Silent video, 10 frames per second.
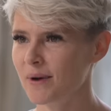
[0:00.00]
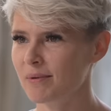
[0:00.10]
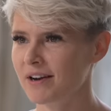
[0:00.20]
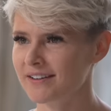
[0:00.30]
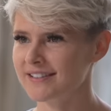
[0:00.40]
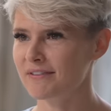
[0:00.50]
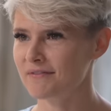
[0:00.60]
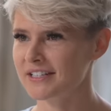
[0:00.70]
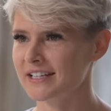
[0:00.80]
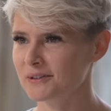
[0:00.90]
webinars
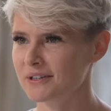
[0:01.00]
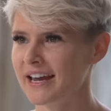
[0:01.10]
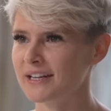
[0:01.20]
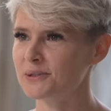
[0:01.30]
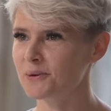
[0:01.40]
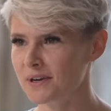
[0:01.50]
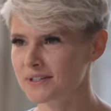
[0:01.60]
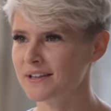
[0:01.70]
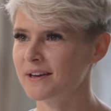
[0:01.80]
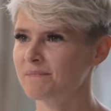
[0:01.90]
every single day, talking
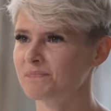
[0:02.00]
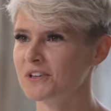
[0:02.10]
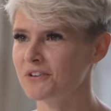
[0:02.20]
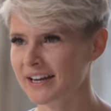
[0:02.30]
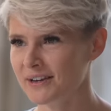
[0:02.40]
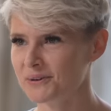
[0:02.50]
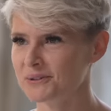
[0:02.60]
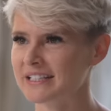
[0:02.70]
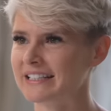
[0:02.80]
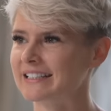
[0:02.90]
to them, creating
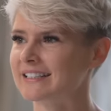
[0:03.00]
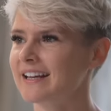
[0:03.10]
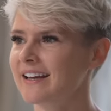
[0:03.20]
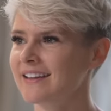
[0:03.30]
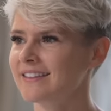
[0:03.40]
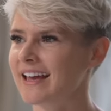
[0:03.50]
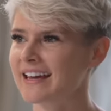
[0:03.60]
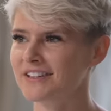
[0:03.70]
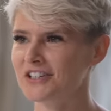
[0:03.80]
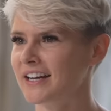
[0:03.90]
courses.
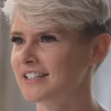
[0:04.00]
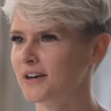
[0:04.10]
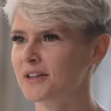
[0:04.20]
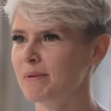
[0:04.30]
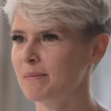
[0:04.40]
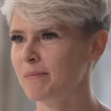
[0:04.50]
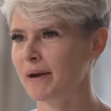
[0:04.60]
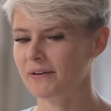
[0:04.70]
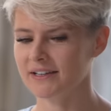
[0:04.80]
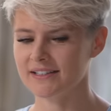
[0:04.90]
They chatted to other people
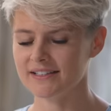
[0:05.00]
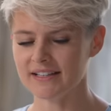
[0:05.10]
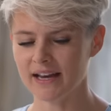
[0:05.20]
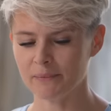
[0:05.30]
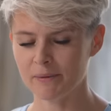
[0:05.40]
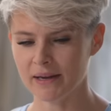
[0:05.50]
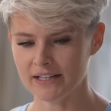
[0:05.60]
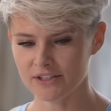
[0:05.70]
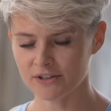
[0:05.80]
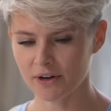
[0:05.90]
about us and we
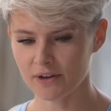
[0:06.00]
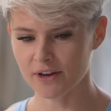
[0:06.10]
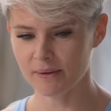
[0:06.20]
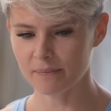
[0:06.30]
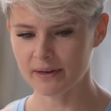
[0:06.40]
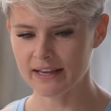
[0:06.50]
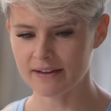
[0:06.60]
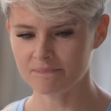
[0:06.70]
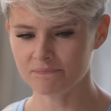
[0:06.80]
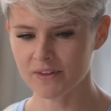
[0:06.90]
managed to grow the
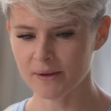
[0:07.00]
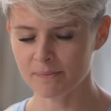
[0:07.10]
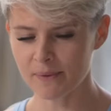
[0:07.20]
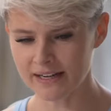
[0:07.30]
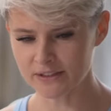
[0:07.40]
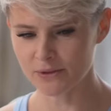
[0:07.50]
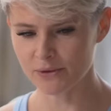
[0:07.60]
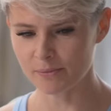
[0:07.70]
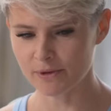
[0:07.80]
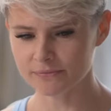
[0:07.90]
company back to
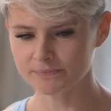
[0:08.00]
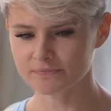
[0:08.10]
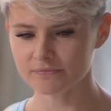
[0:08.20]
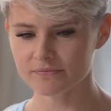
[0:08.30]
normal,